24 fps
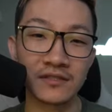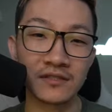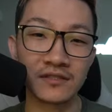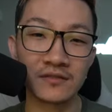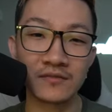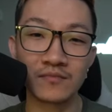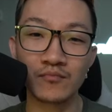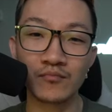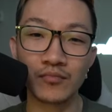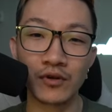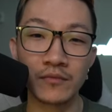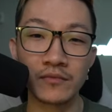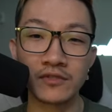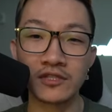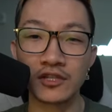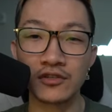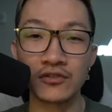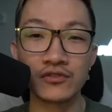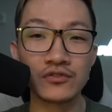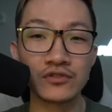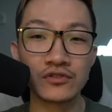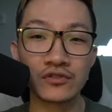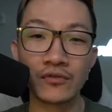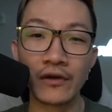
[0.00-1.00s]
is pretty much a
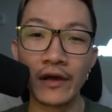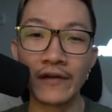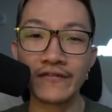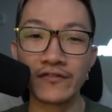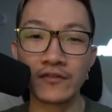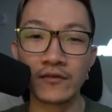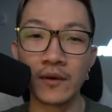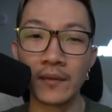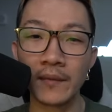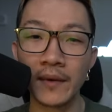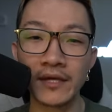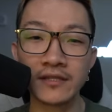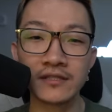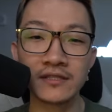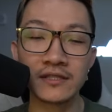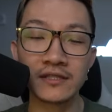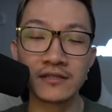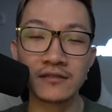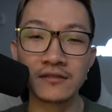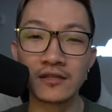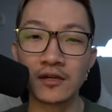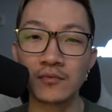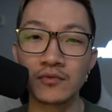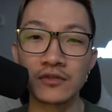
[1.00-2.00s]
huge threat for my
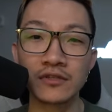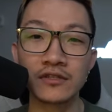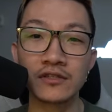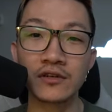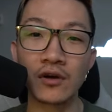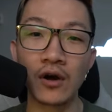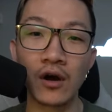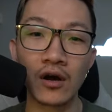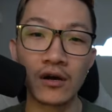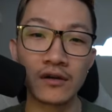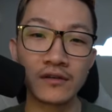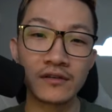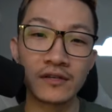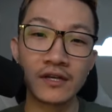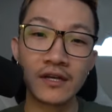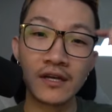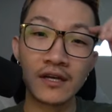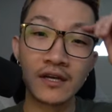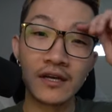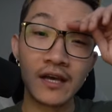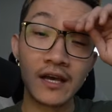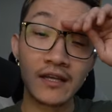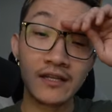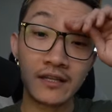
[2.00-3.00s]
Mantine. Completely gone.
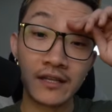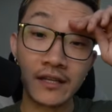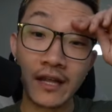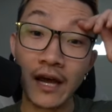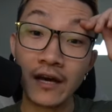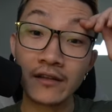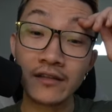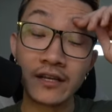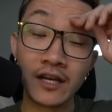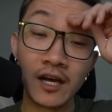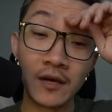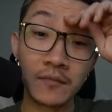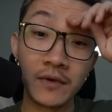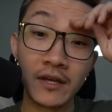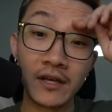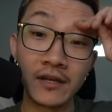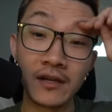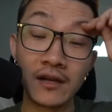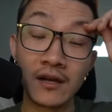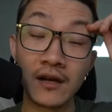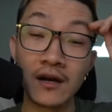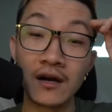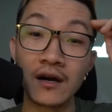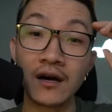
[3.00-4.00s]
And then now they come
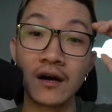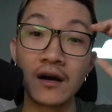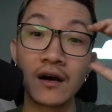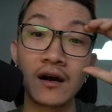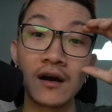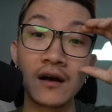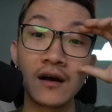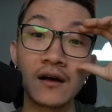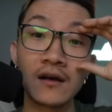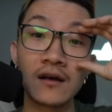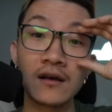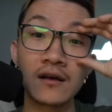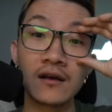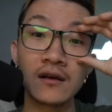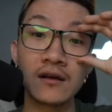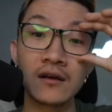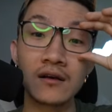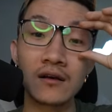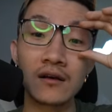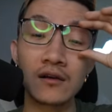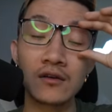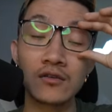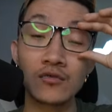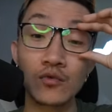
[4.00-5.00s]
in
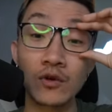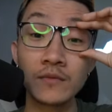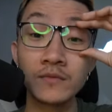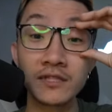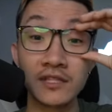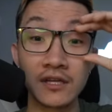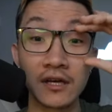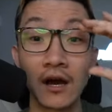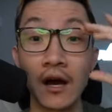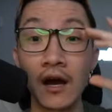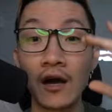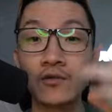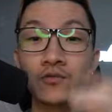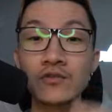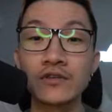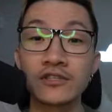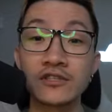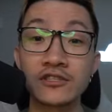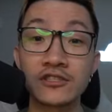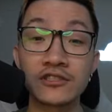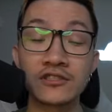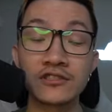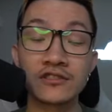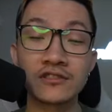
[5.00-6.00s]
Whimsicott,
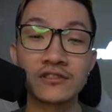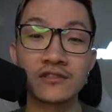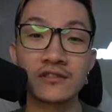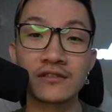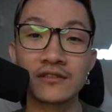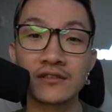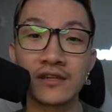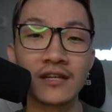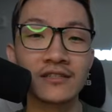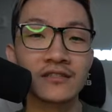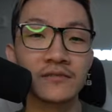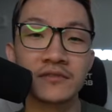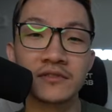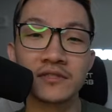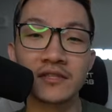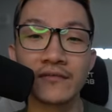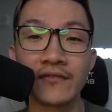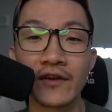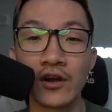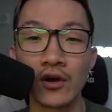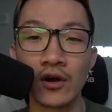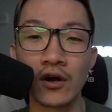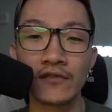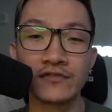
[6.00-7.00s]
which not something you see
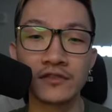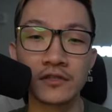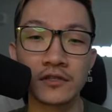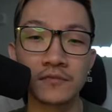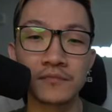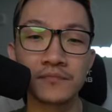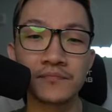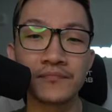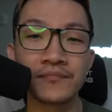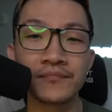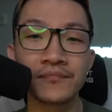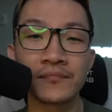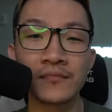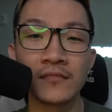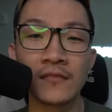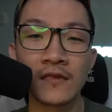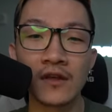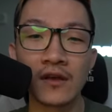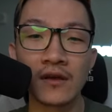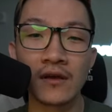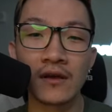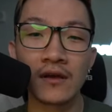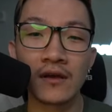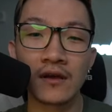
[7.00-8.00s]
very often.
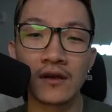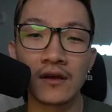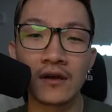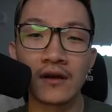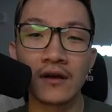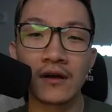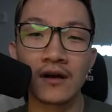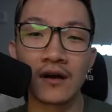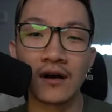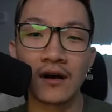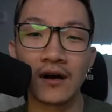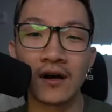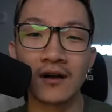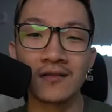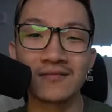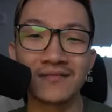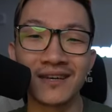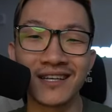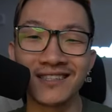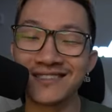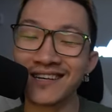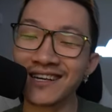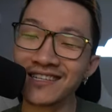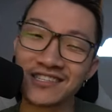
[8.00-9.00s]

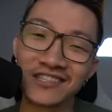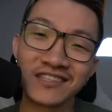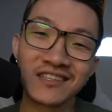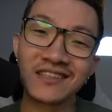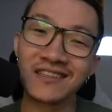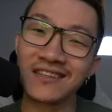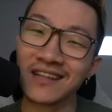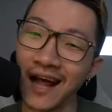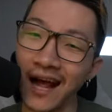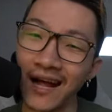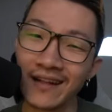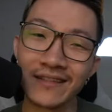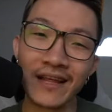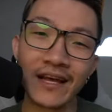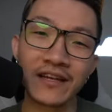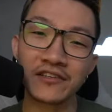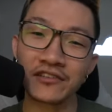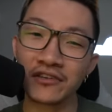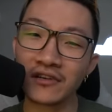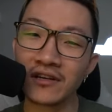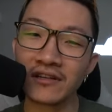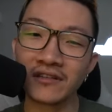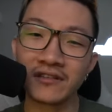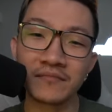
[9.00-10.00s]
It's actually not that
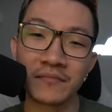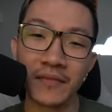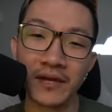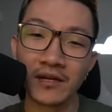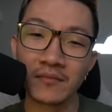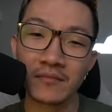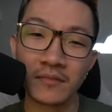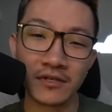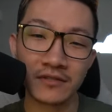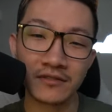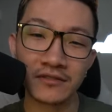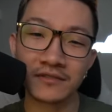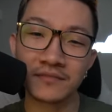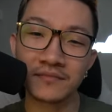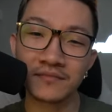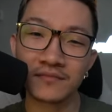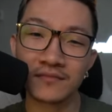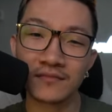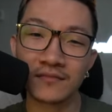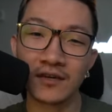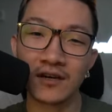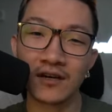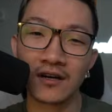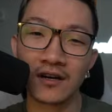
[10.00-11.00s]
good into Mandibuzz.
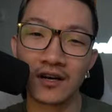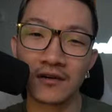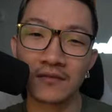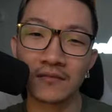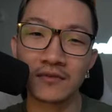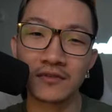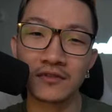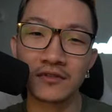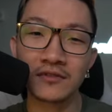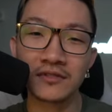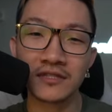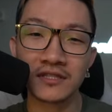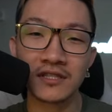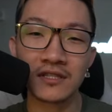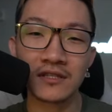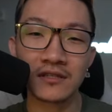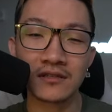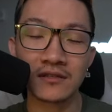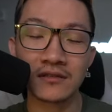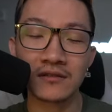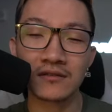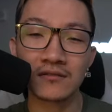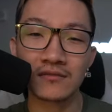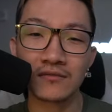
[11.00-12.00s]
And you'll see
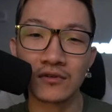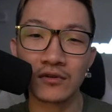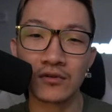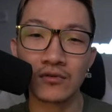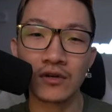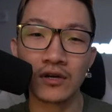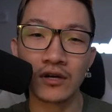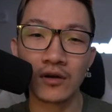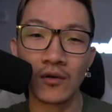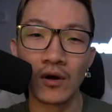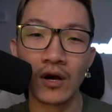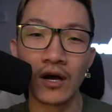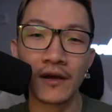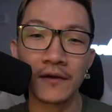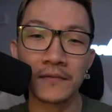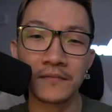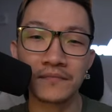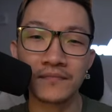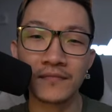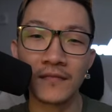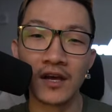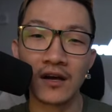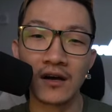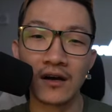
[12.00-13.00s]
real quick why.
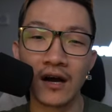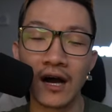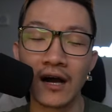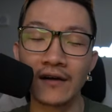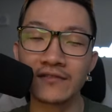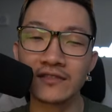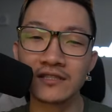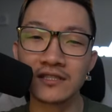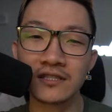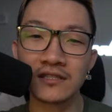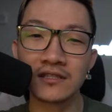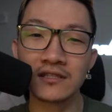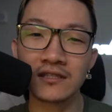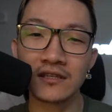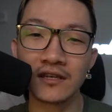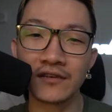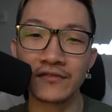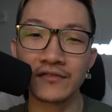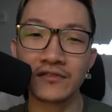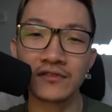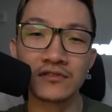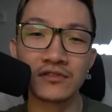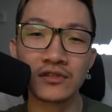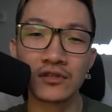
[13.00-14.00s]
Obviously,
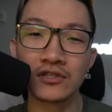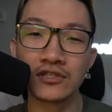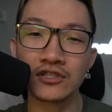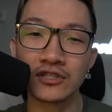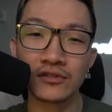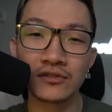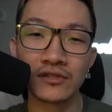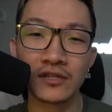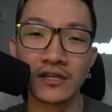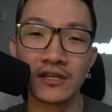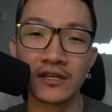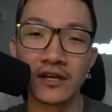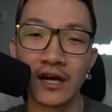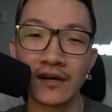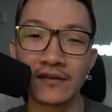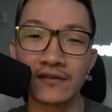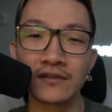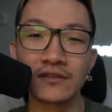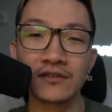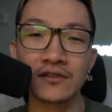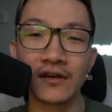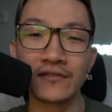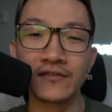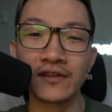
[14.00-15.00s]
if you start shielding,
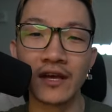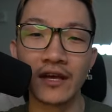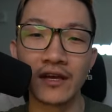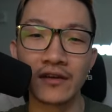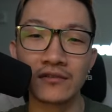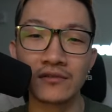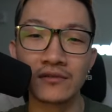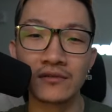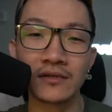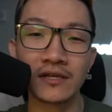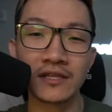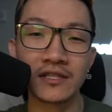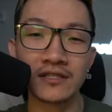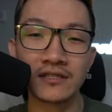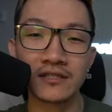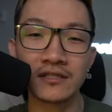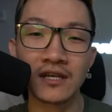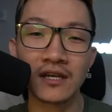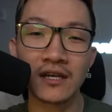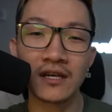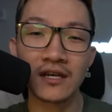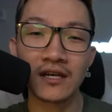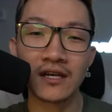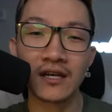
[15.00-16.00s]
you have the Aerial Ace.
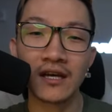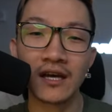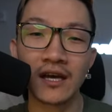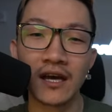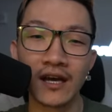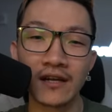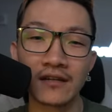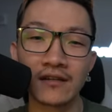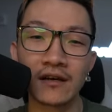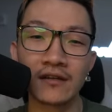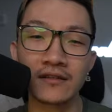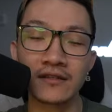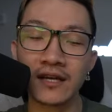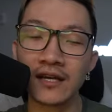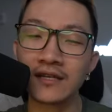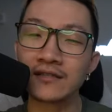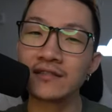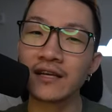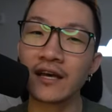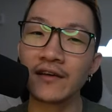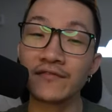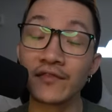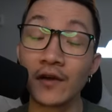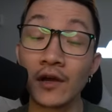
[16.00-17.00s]
And yes,
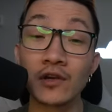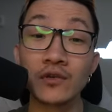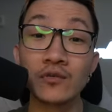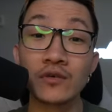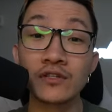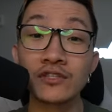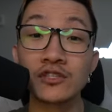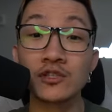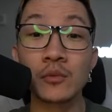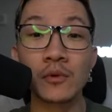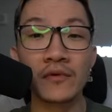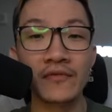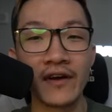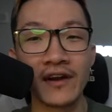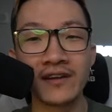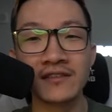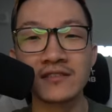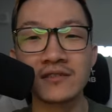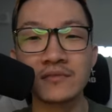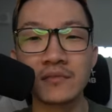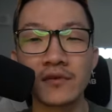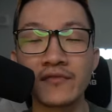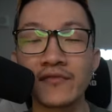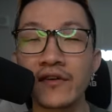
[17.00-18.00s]
they have Fairy Wind, super
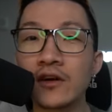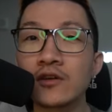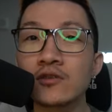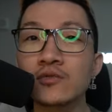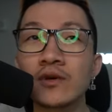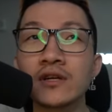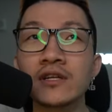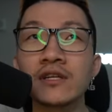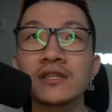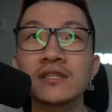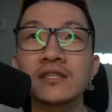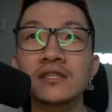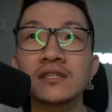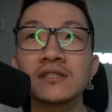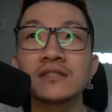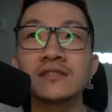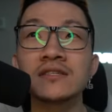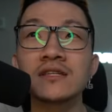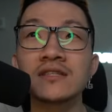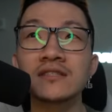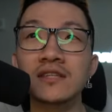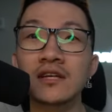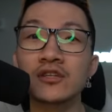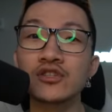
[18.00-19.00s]
effective. But Fairy Wind
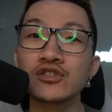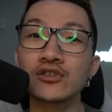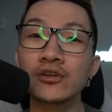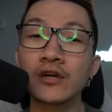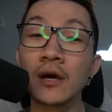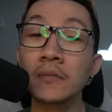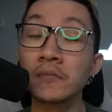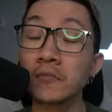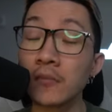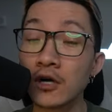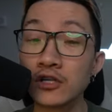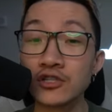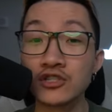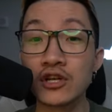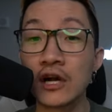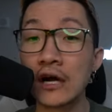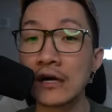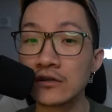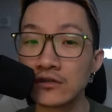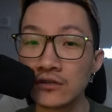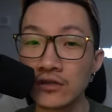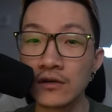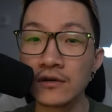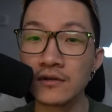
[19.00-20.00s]
is essentially a
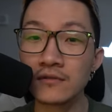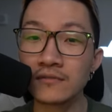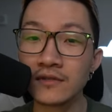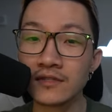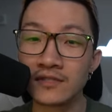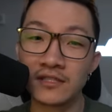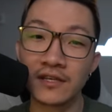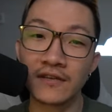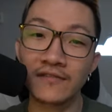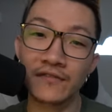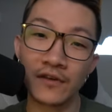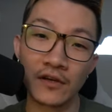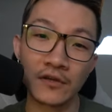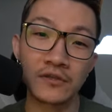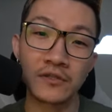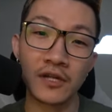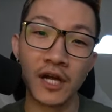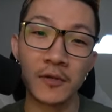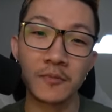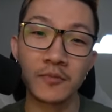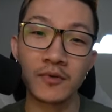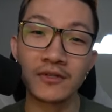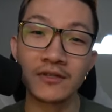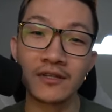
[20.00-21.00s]
Mudshot clone, except Fairy
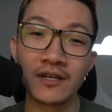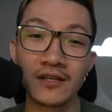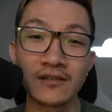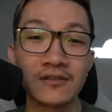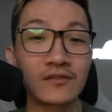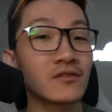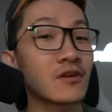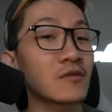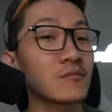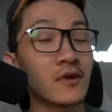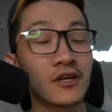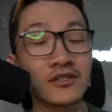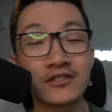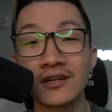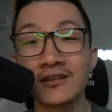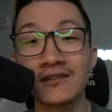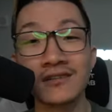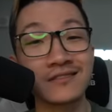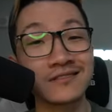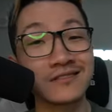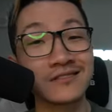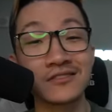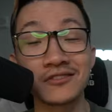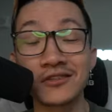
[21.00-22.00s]
typing. And you know Mudshot
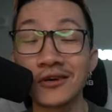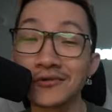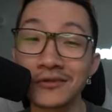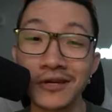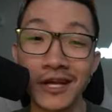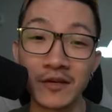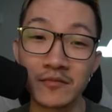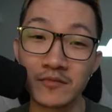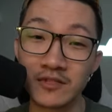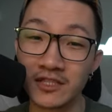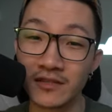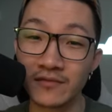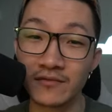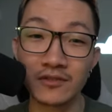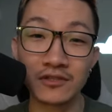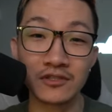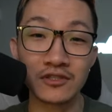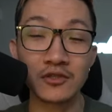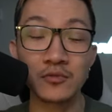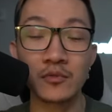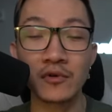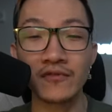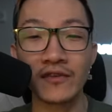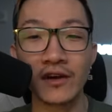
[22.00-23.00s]
does no damage even when
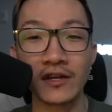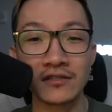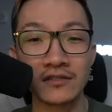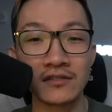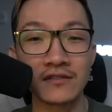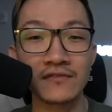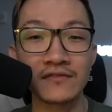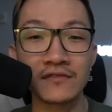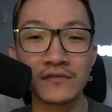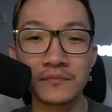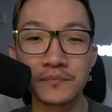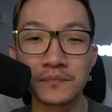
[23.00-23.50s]
it's super effective.